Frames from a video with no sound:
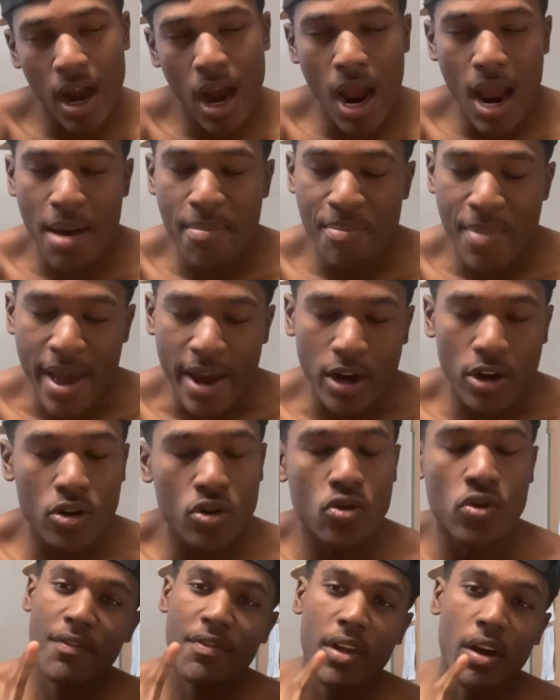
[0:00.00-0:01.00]
all right, bet,
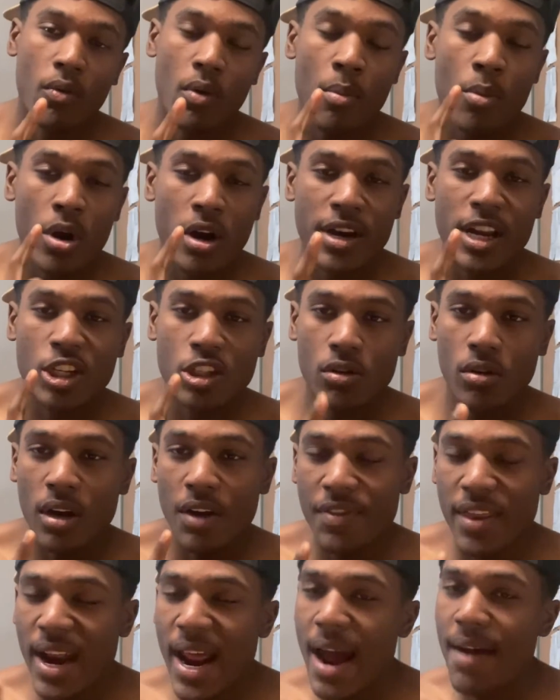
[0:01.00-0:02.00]
cool. One more additional
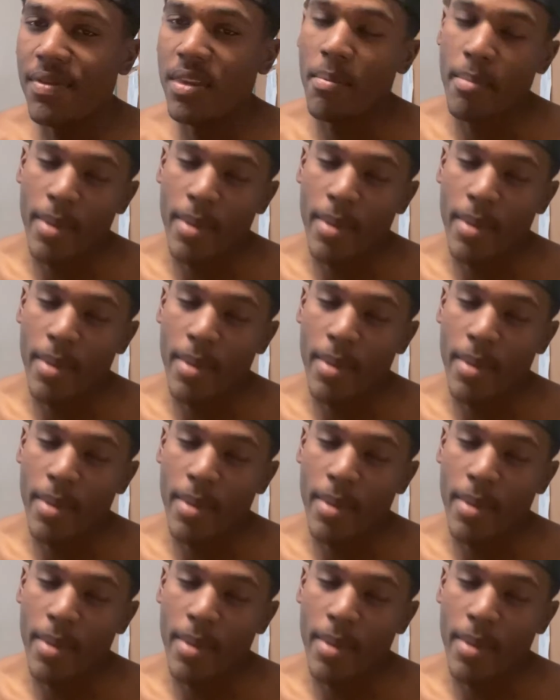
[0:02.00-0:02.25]
left that I have to